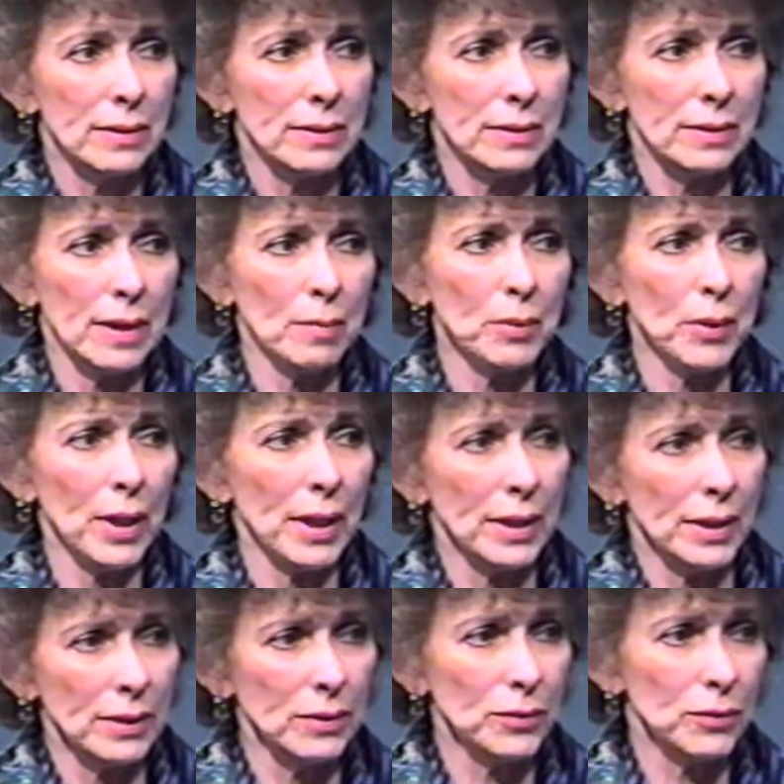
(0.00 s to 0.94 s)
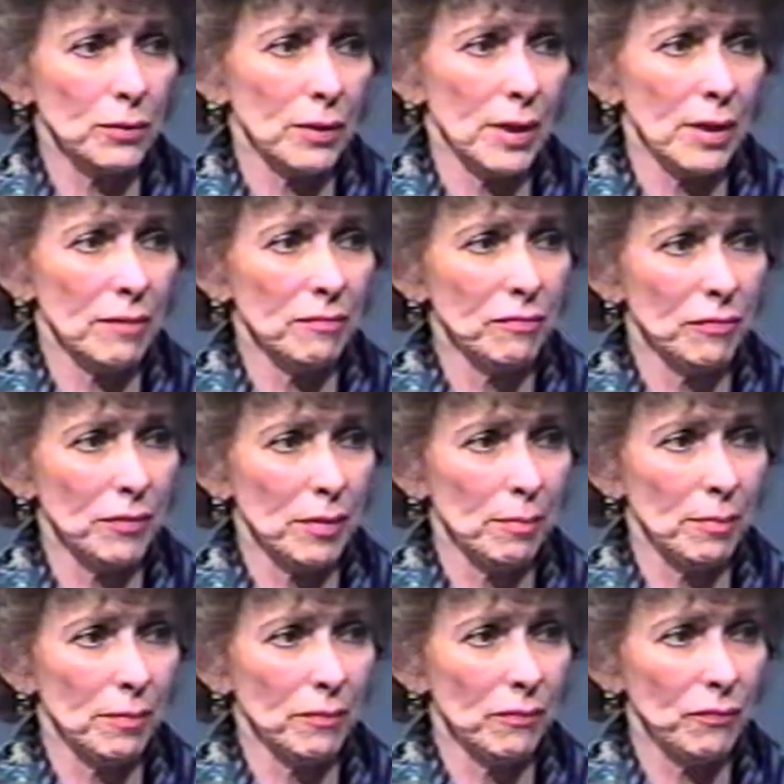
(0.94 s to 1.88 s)
separated sort of
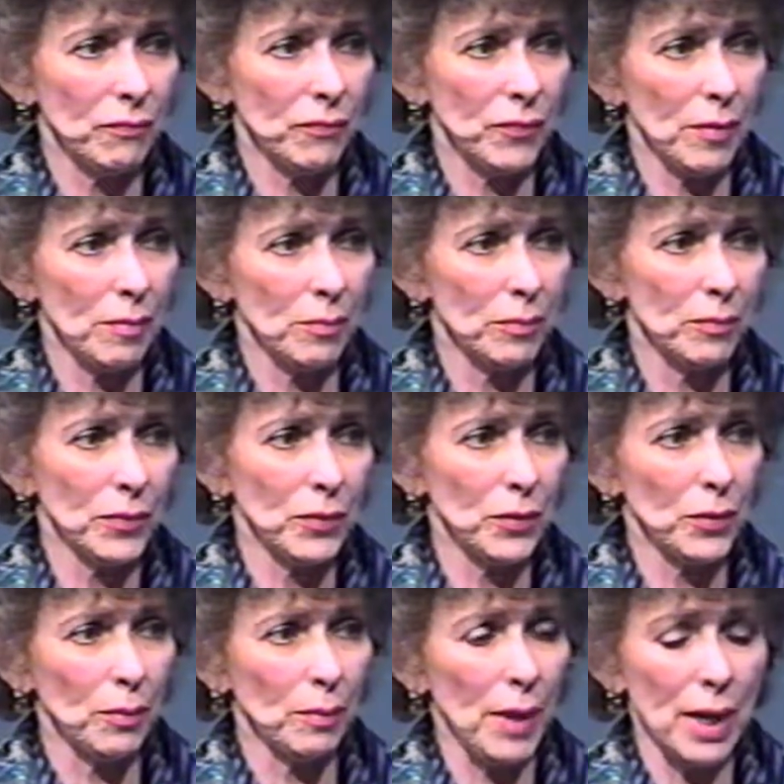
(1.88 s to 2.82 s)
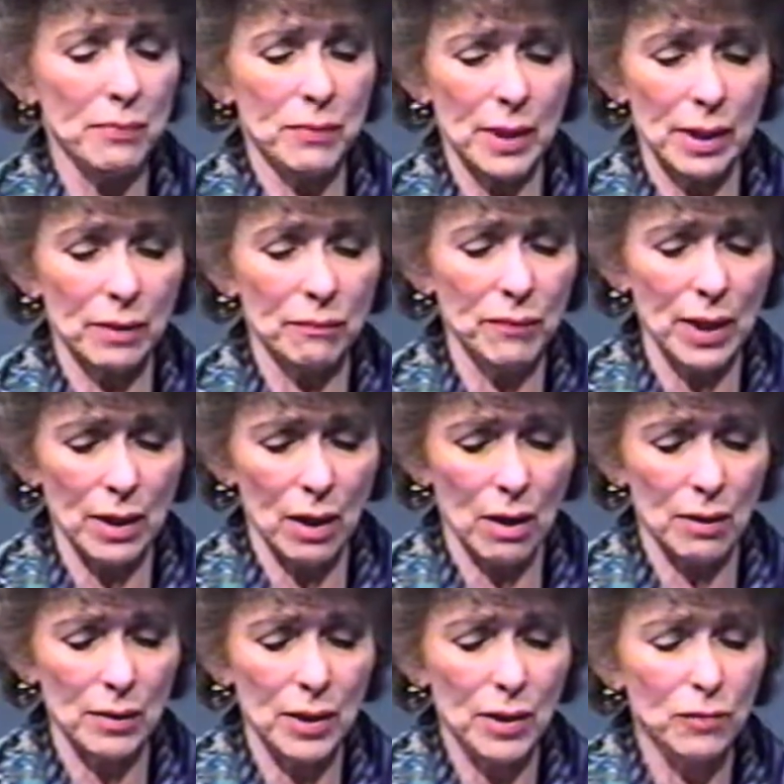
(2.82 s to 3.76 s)
from from the human. Uh, they they
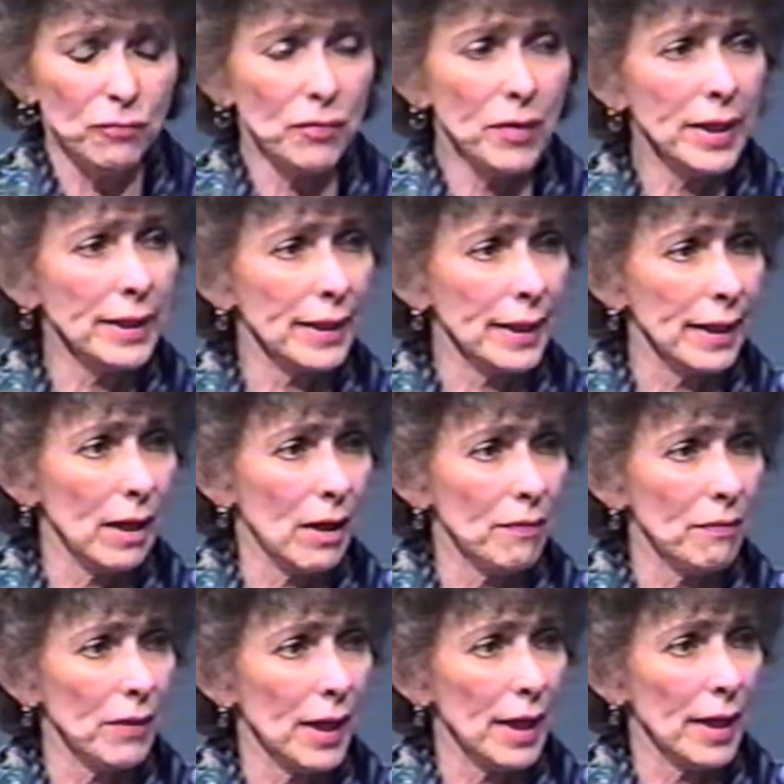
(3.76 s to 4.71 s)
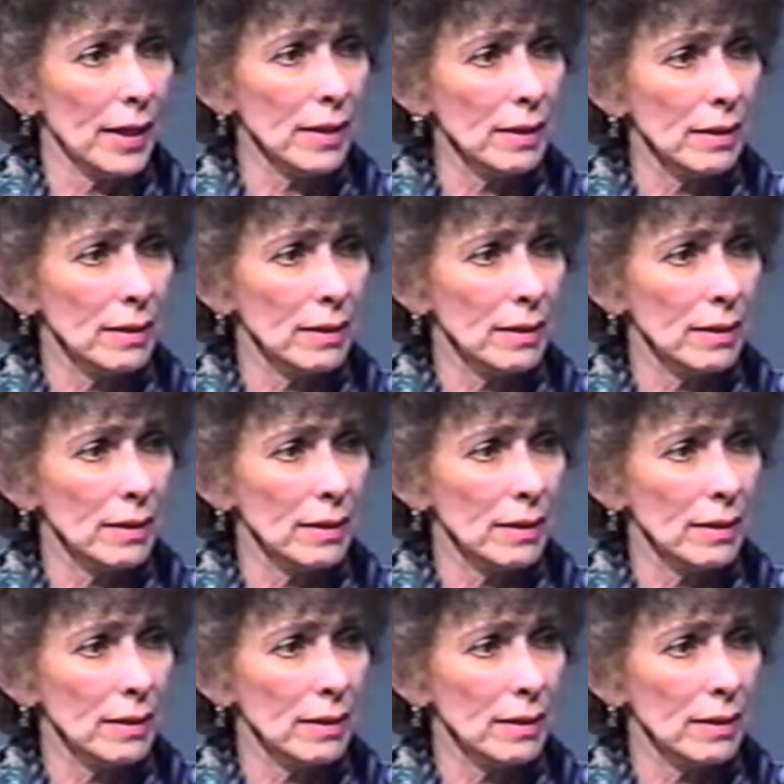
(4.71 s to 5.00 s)
are they're, friendly, two, they're they? two